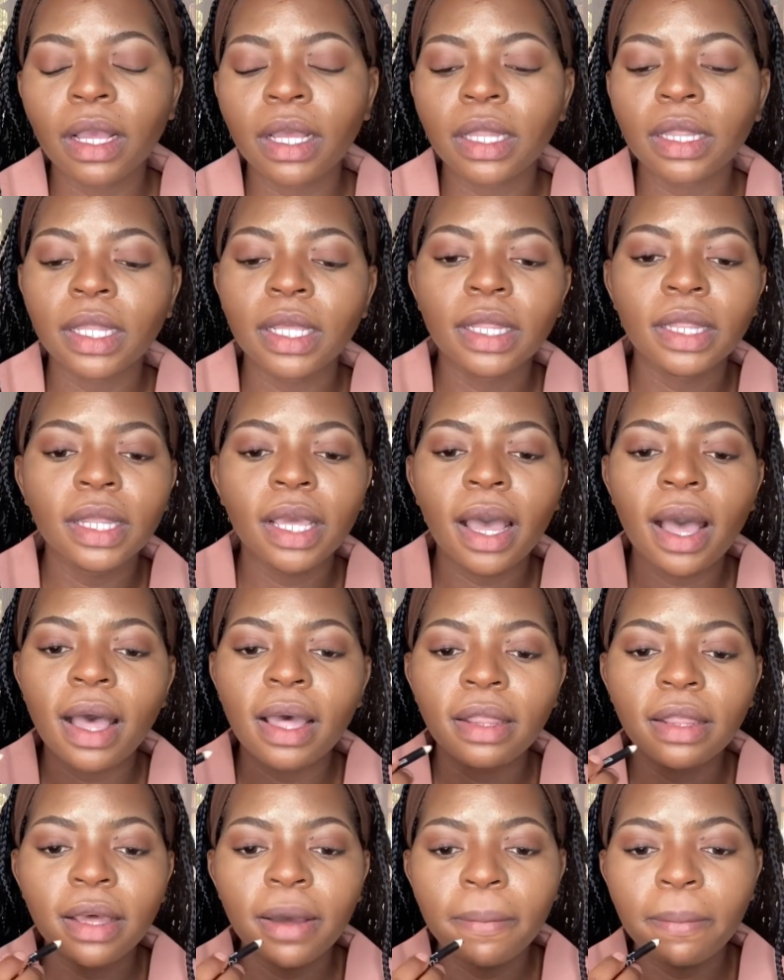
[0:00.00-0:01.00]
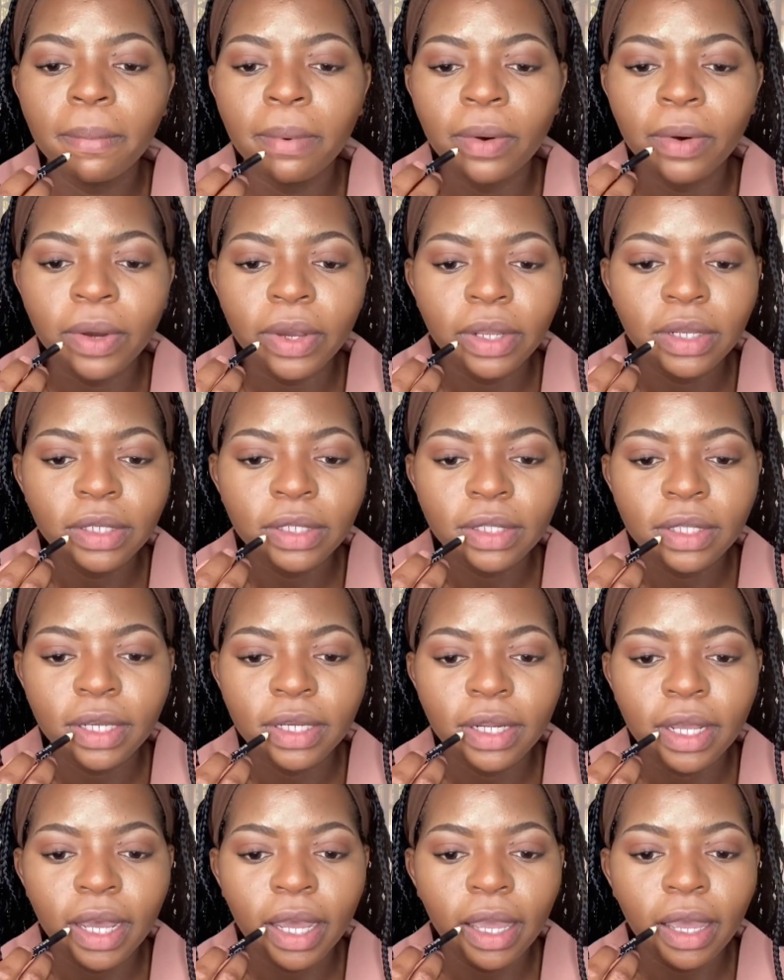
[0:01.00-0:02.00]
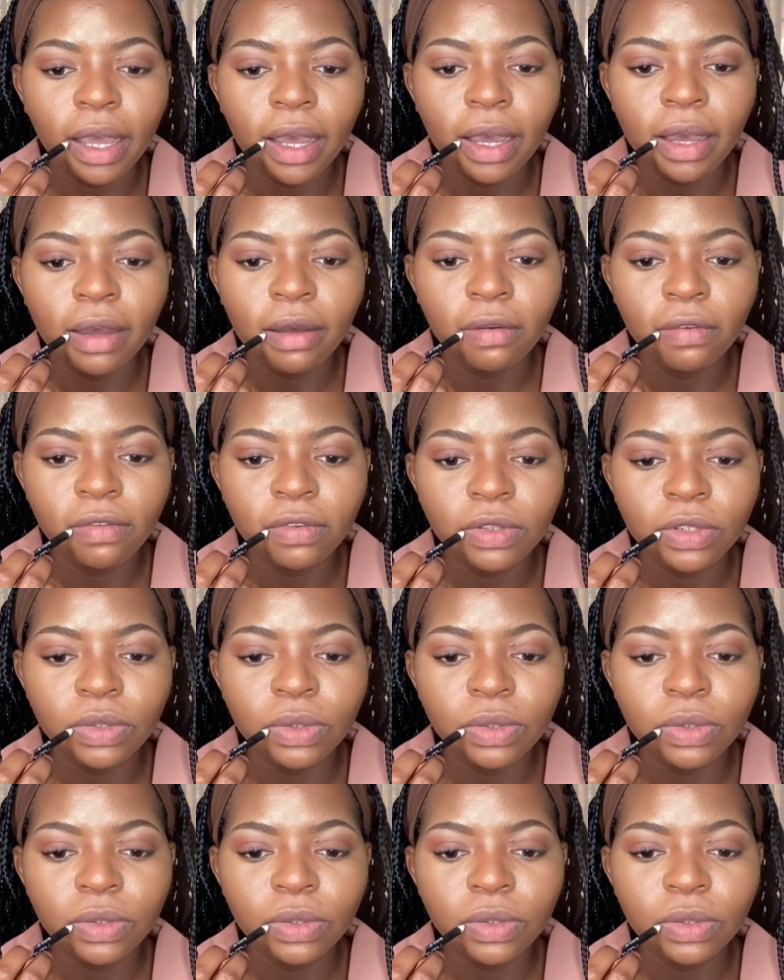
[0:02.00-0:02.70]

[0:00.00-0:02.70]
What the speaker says: Then the other point that I have,